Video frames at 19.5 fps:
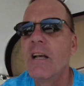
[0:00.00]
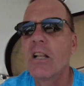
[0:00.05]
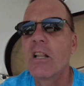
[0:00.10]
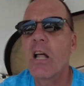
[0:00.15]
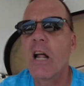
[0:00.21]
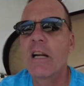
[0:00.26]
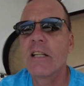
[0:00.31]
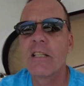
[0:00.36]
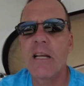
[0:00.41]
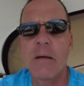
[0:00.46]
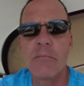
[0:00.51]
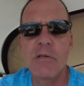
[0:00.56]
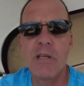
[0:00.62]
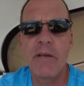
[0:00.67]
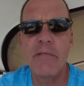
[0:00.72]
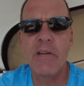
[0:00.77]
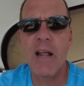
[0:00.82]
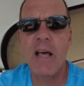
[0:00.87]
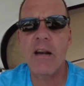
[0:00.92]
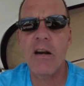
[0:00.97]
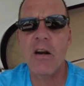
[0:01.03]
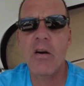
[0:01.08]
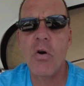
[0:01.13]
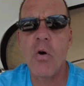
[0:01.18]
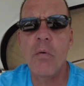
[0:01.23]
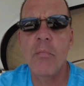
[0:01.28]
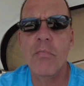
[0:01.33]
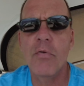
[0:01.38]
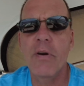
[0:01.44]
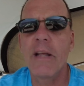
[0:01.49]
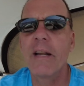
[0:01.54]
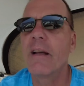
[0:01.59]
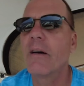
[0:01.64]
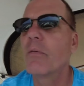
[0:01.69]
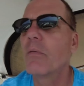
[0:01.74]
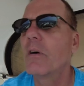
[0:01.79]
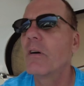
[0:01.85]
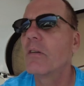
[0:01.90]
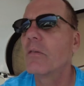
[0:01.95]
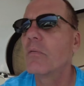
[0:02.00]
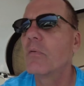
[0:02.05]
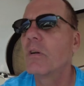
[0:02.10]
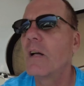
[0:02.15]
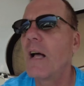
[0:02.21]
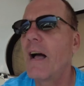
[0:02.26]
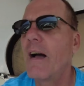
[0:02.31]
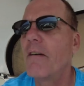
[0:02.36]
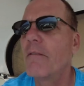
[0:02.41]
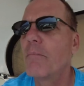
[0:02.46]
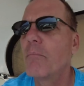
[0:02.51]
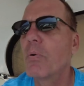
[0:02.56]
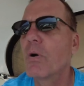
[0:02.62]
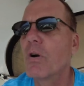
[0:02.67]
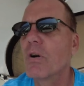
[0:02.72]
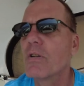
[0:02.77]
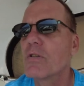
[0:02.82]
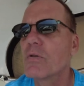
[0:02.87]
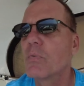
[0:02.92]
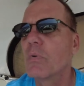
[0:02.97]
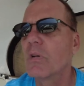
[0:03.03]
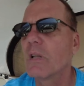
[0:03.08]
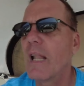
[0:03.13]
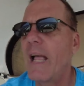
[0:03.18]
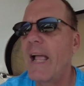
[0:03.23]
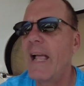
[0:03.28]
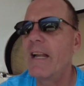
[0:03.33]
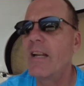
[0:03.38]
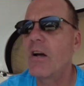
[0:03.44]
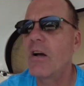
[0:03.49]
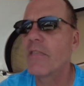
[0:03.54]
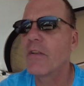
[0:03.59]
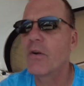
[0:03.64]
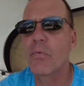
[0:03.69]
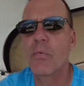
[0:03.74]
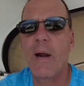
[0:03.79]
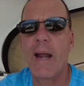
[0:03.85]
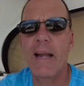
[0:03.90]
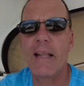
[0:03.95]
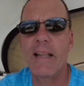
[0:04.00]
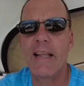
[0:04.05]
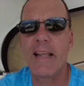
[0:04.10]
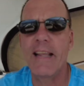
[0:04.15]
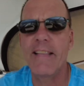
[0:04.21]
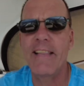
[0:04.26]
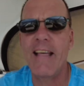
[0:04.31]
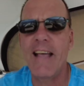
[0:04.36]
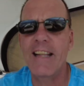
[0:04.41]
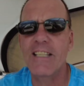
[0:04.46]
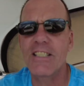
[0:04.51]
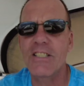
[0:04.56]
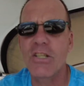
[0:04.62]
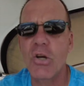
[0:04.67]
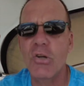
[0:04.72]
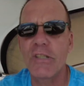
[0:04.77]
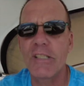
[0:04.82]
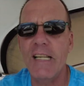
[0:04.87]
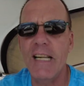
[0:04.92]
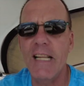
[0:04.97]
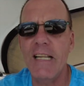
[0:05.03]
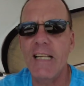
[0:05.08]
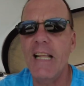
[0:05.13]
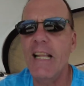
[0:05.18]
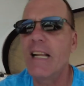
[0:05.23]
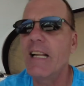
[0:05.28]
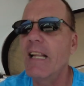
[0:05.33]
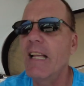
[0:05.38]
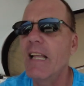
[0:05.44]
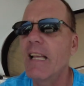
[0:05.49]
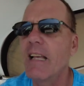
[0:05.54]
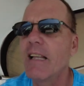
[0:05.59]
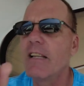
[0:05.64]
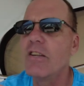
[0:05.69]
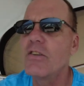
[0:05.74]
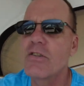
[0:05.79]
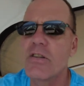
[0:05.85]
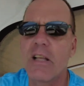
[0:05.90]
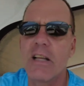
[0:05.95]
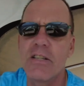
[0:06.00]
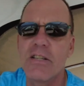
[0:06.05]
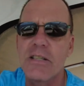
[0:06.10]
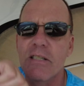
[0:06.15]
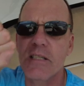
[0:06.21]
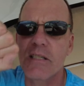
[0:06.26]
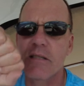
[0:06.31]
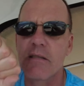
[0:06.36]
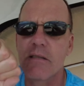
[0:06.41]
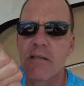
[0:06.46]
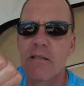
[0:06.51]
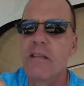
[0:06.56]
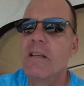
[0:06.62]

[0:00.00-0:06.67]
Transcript: A lot of times, even at our home marina, we'll, we'll have birds will land on the railing and that just goes bling bling bling. And usually I just,